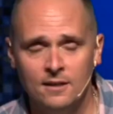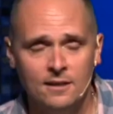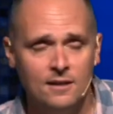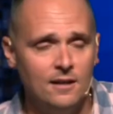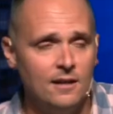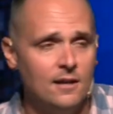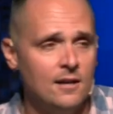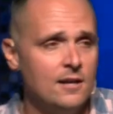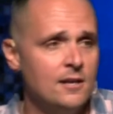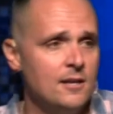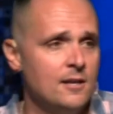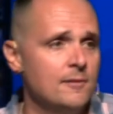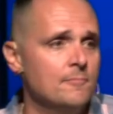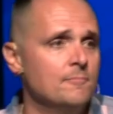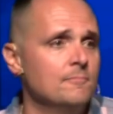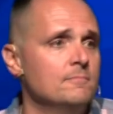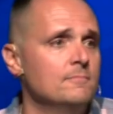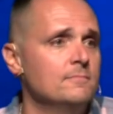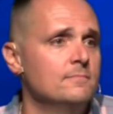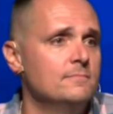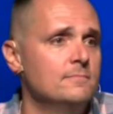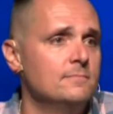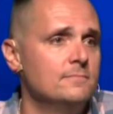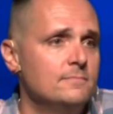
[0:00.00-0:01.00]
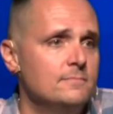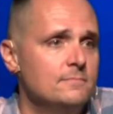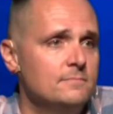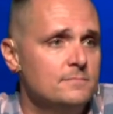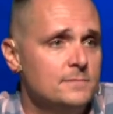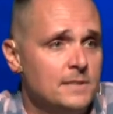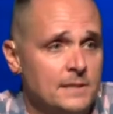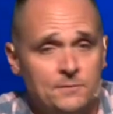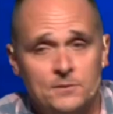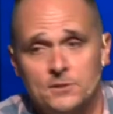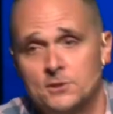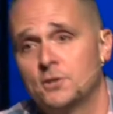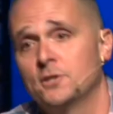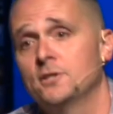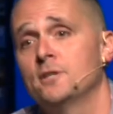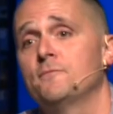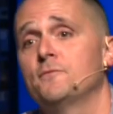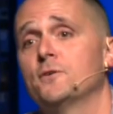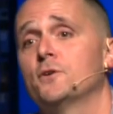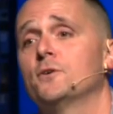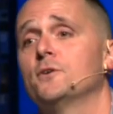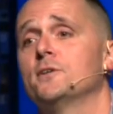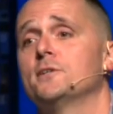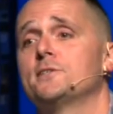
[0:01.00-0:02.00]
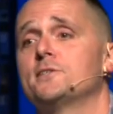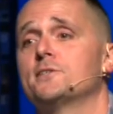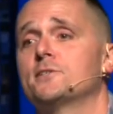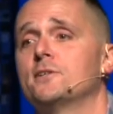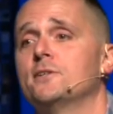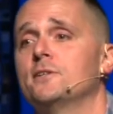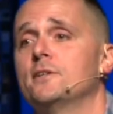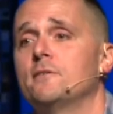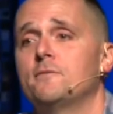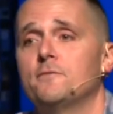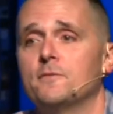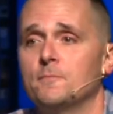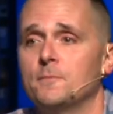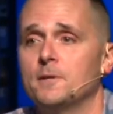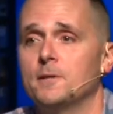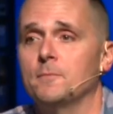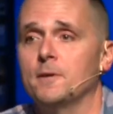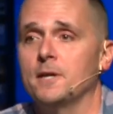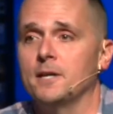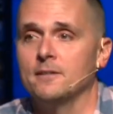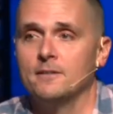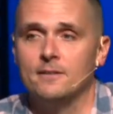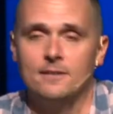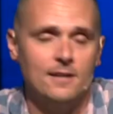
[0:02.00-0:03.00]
Um, if it's good enough for Chris, it's good enough for me, man.